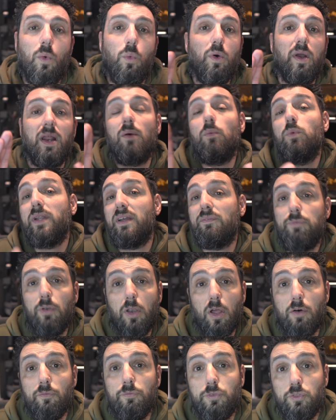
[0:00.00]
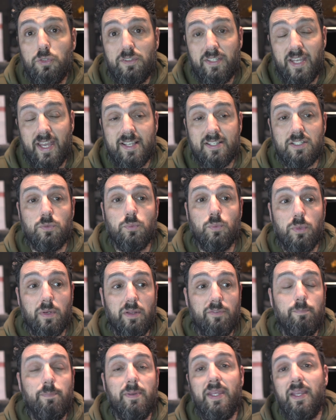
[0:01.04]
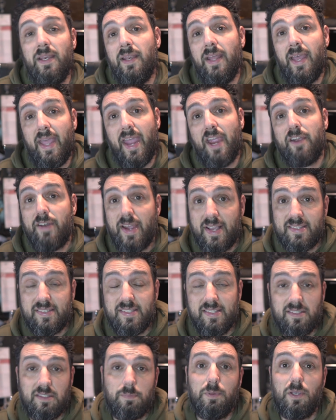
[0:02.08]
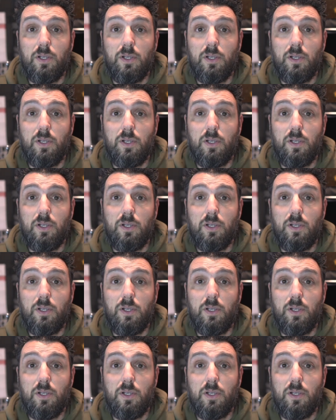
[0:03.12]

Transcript: What I would have loved to test would have been air assist,